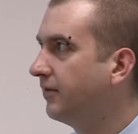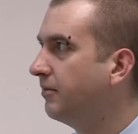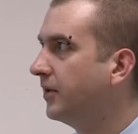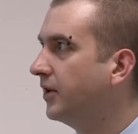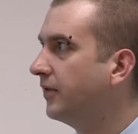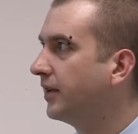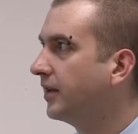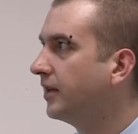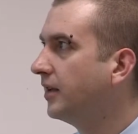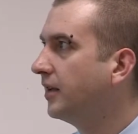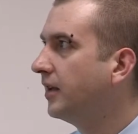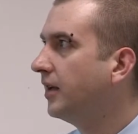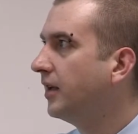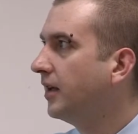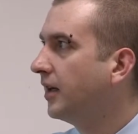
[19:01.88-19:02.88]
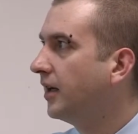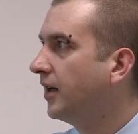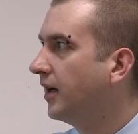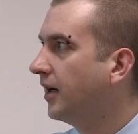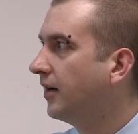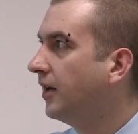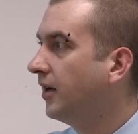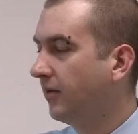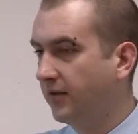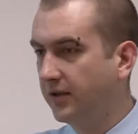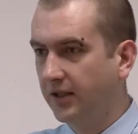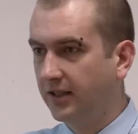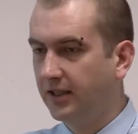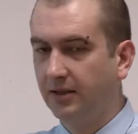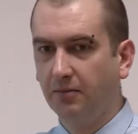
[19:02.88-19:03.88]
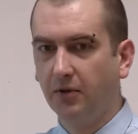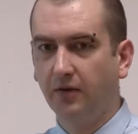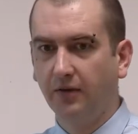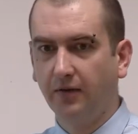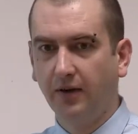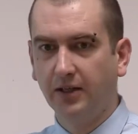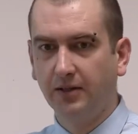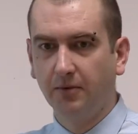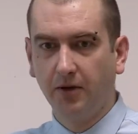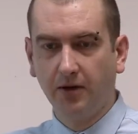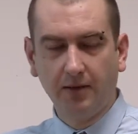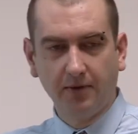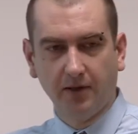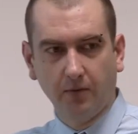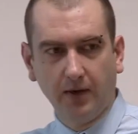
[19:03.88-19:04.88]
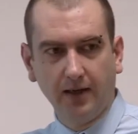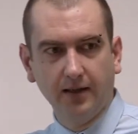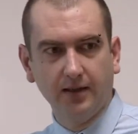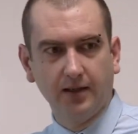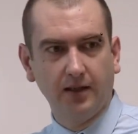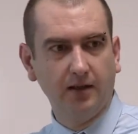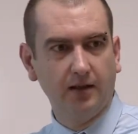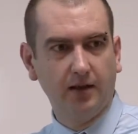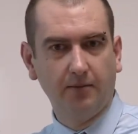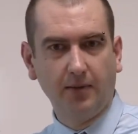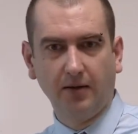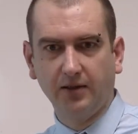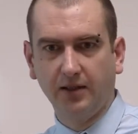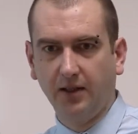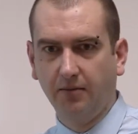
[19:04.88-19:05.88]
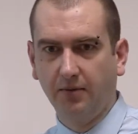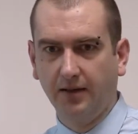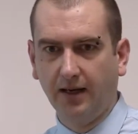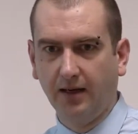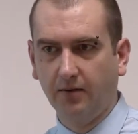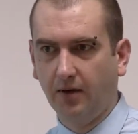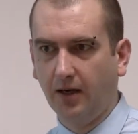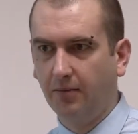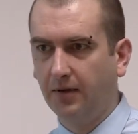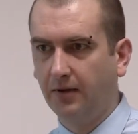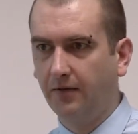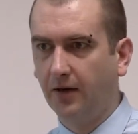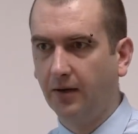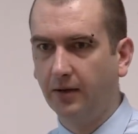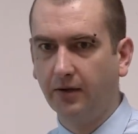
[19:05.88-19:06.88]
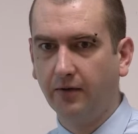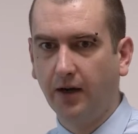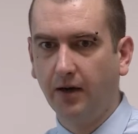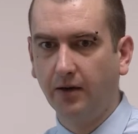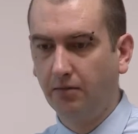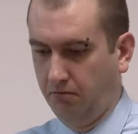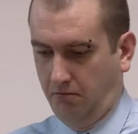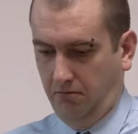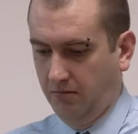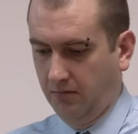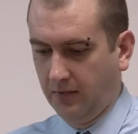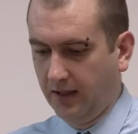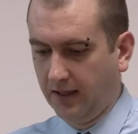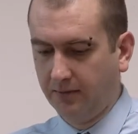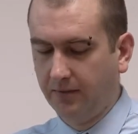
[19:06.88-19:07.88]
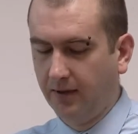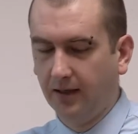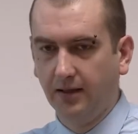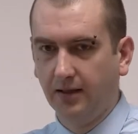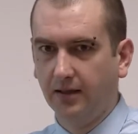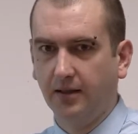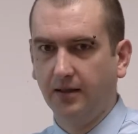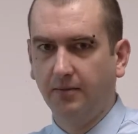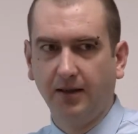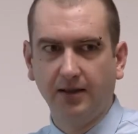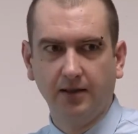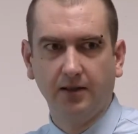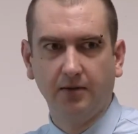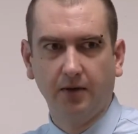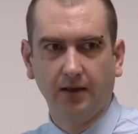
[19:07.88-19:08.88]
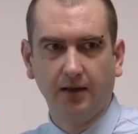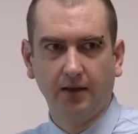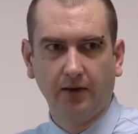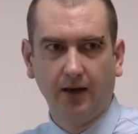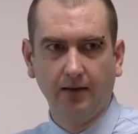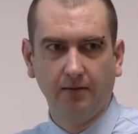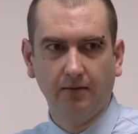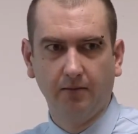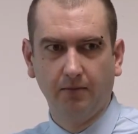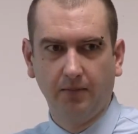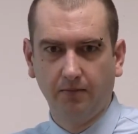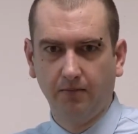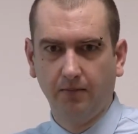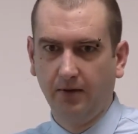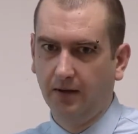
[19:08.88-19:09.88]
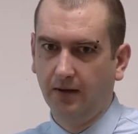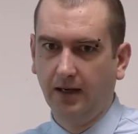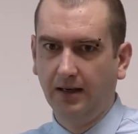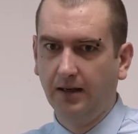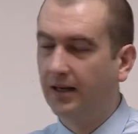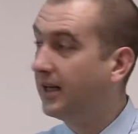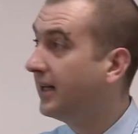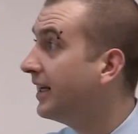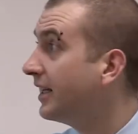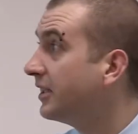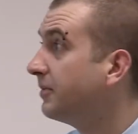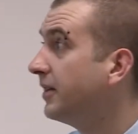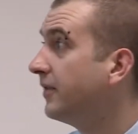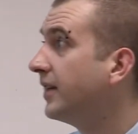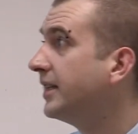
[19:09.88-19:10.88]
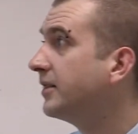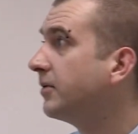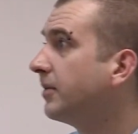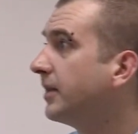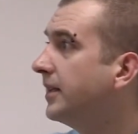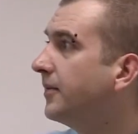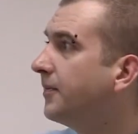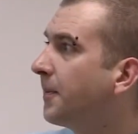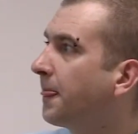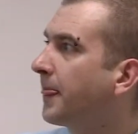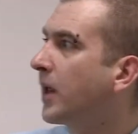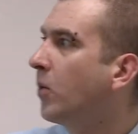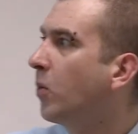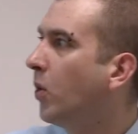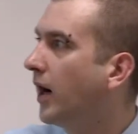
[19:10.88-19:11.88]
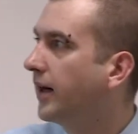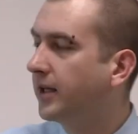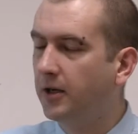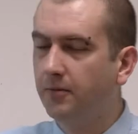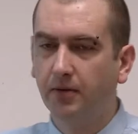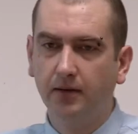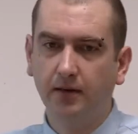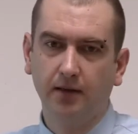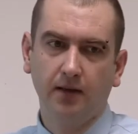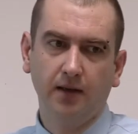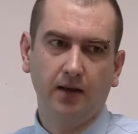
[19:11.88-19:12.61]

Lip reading: from moving. The chassis is moving very smoothly, but the wheels are bouncing up and down quite happily following the road. Well, that's brilliant. Your suspension's working great, and the HPVs will be wide open,